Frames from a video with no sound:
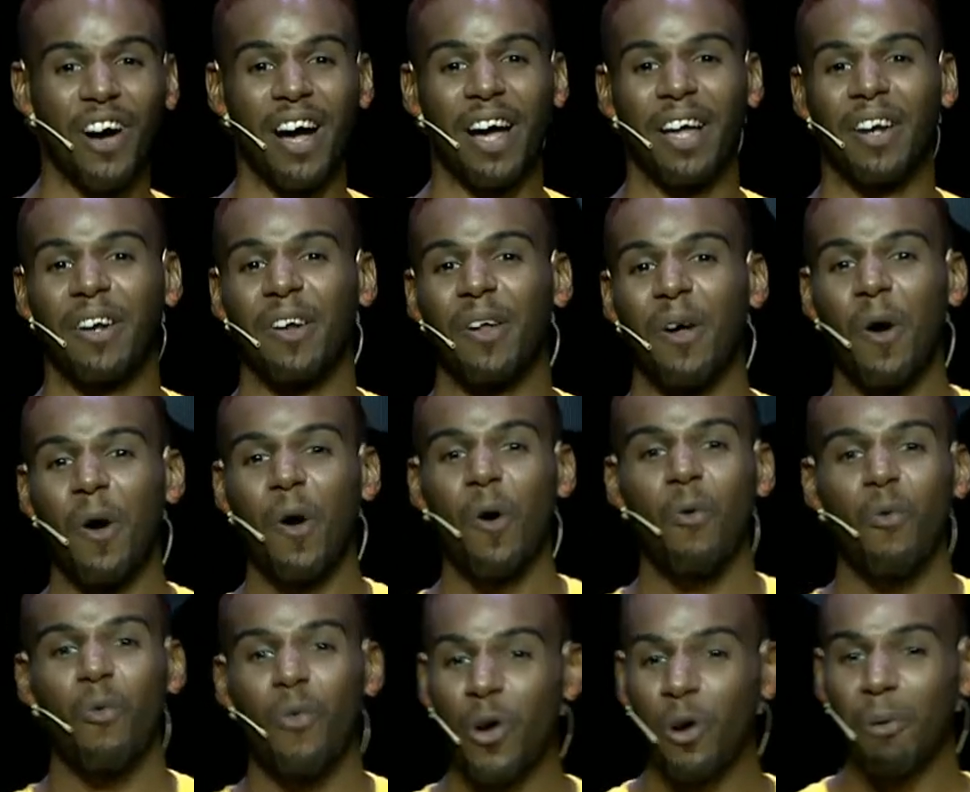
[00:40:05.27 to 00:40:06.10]
fun.
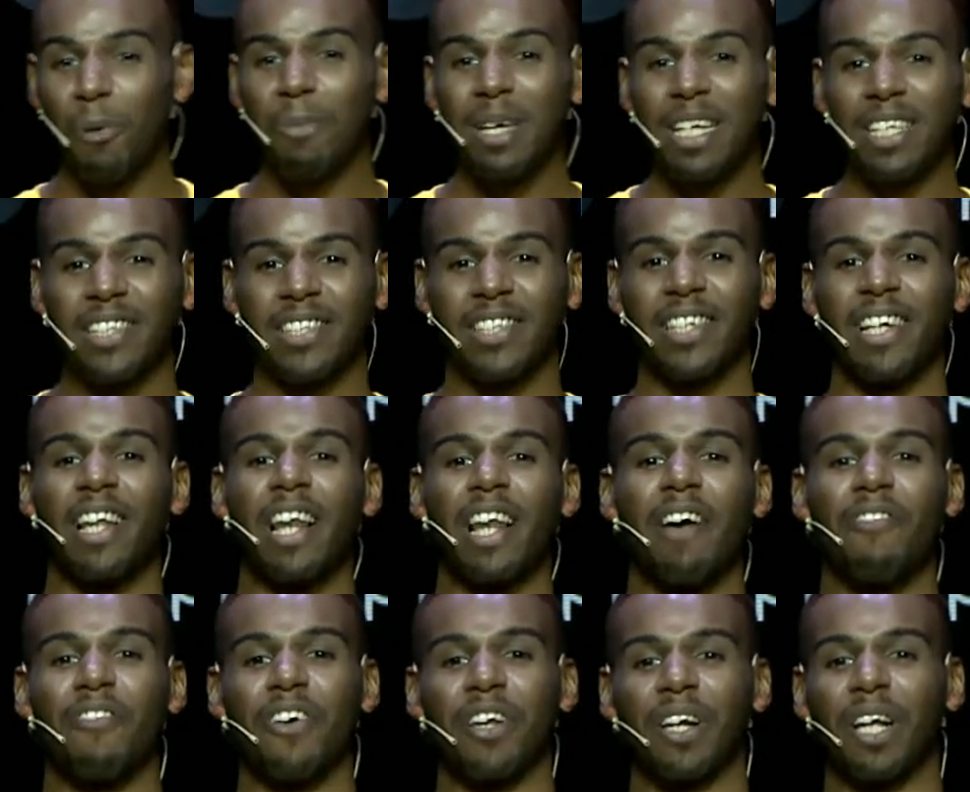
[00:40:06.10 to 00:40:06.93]
Realme
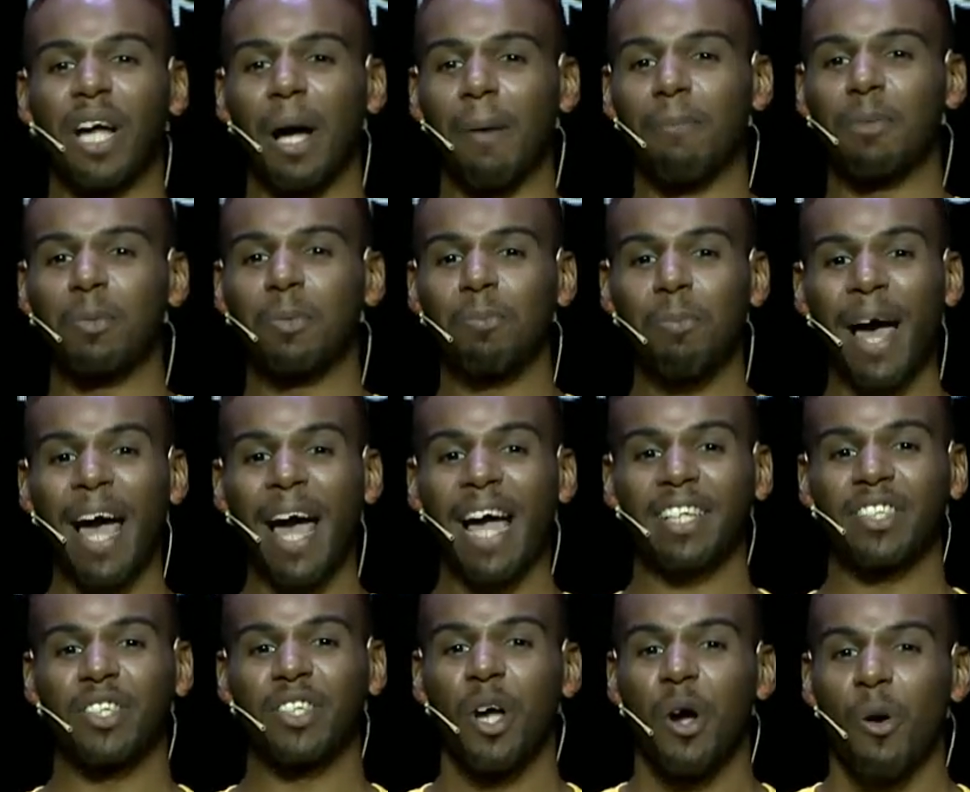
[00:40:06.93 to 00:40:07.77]
C11 comes
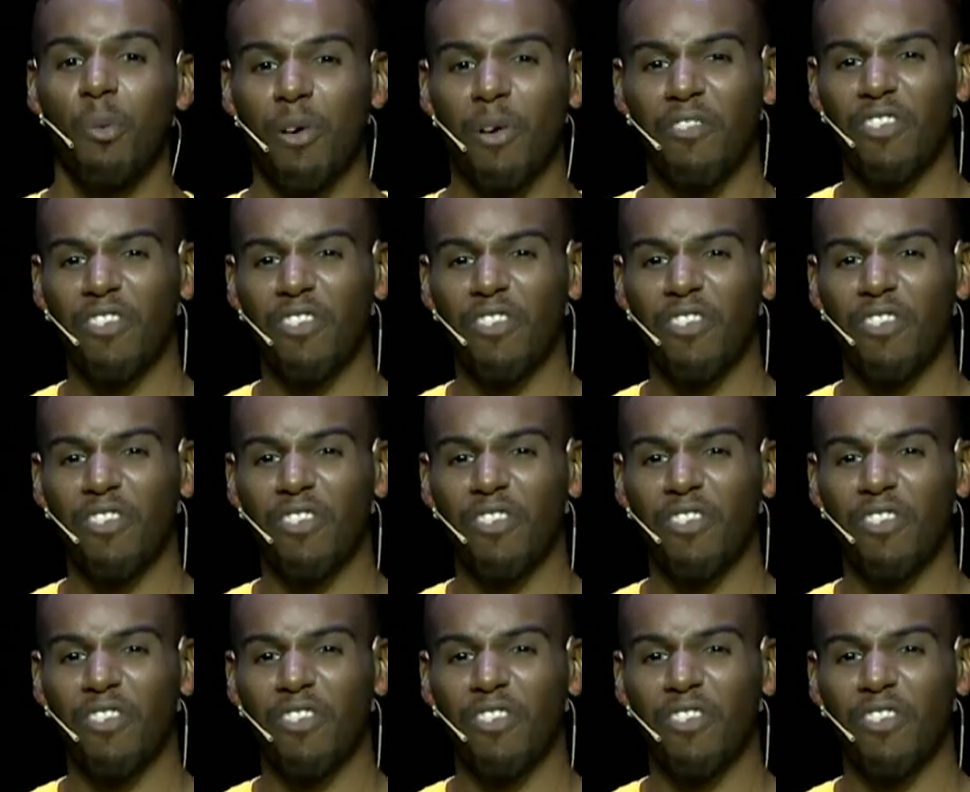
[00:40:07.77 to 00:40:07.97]
packed